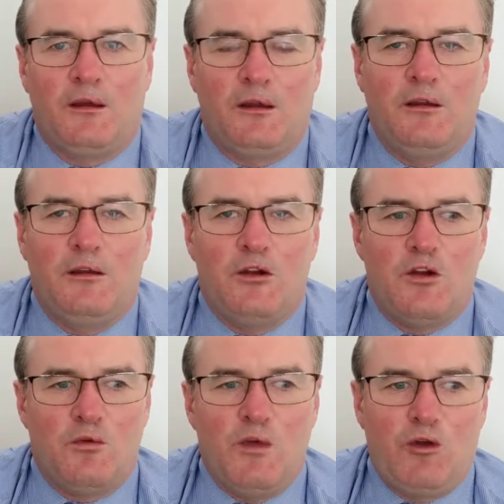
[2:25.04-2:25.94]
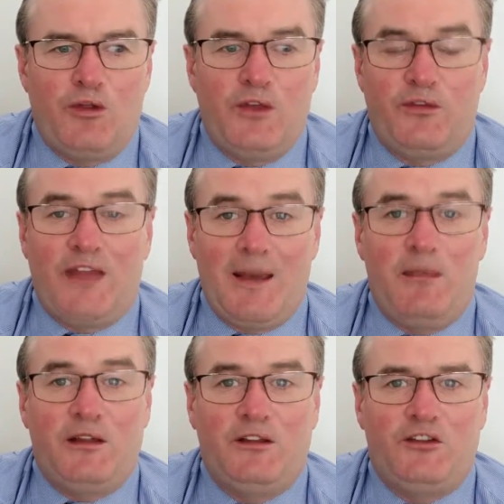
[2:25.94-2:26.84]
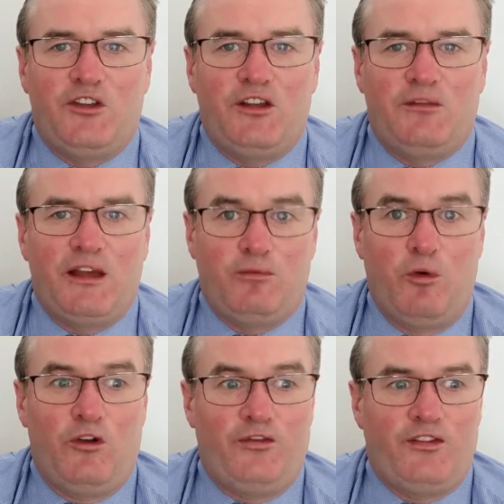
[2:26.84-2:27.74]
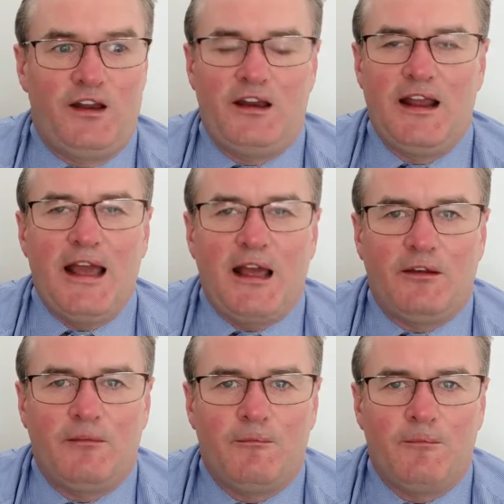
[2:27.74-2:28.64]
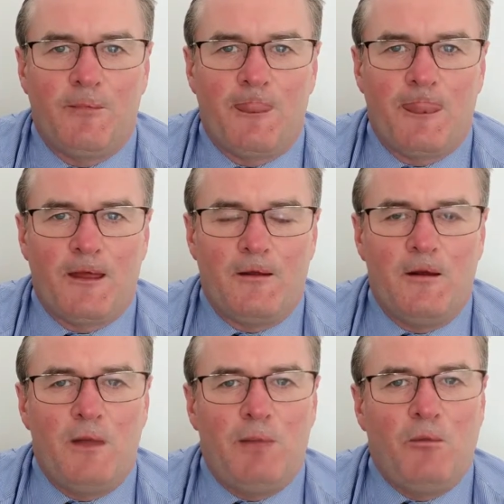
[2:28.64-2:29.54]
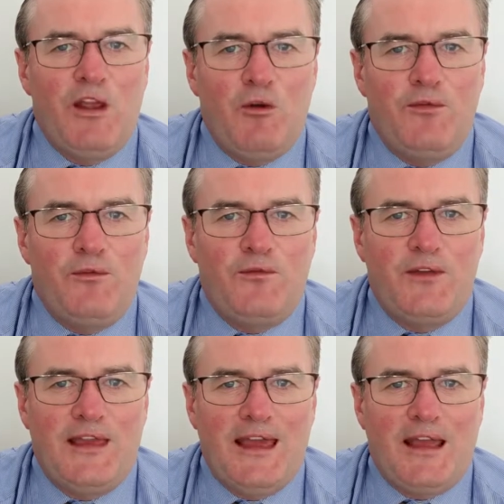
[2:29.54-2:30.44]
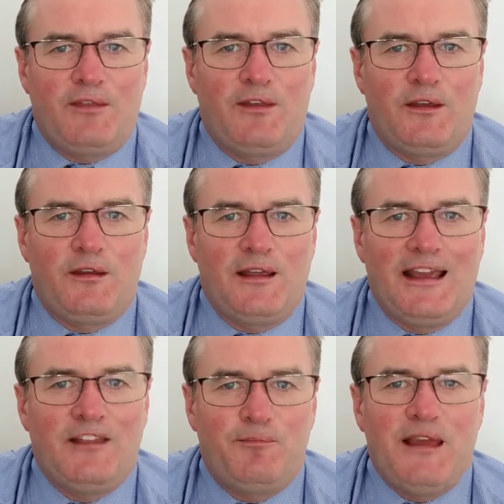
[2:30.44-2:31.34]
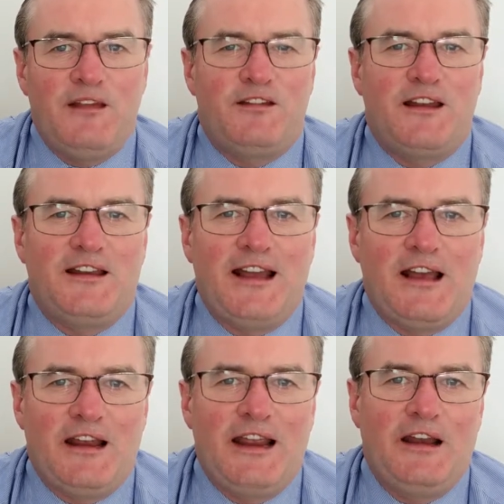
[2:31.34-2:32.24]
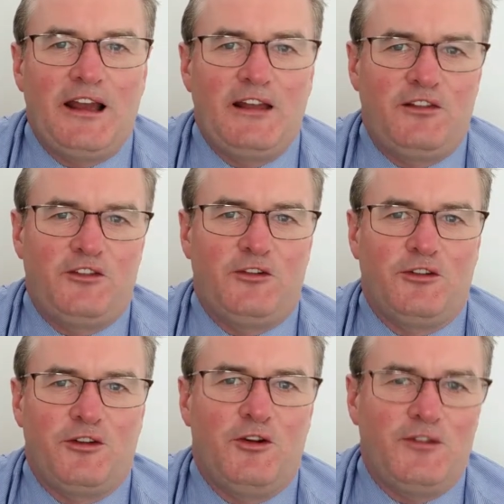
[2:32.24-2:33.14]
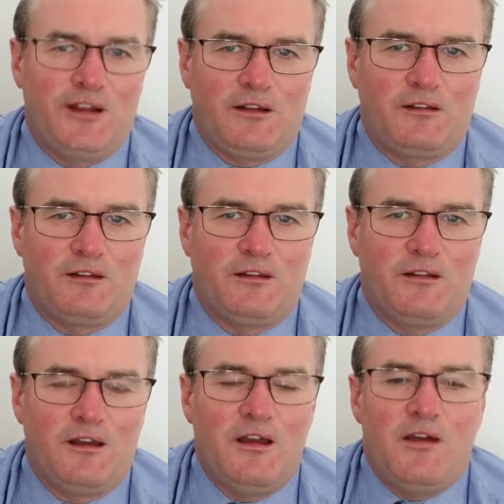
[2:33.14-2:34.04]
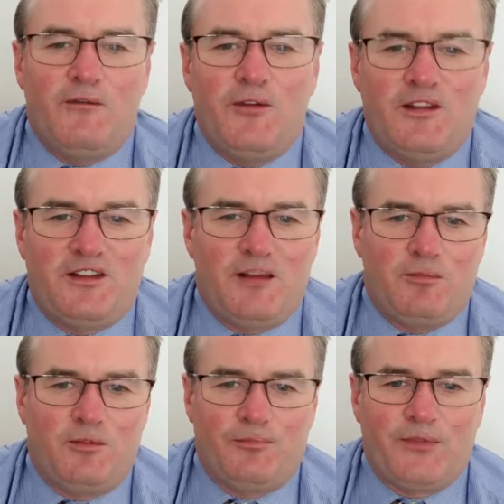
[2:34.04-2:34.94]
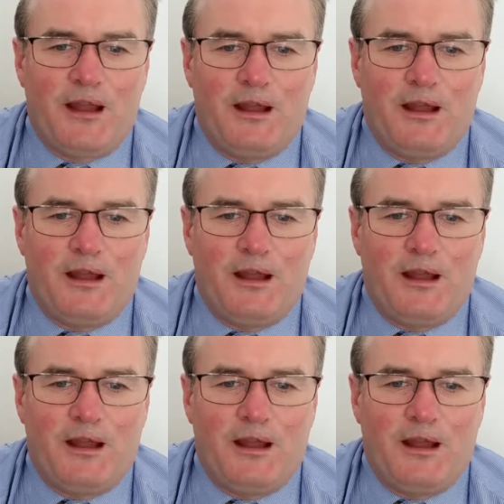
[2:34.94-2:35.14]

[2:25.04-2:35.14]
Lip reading: okay, we all think that that message is worth sending out. But we often forget that it's being sent out in a certain context. For example,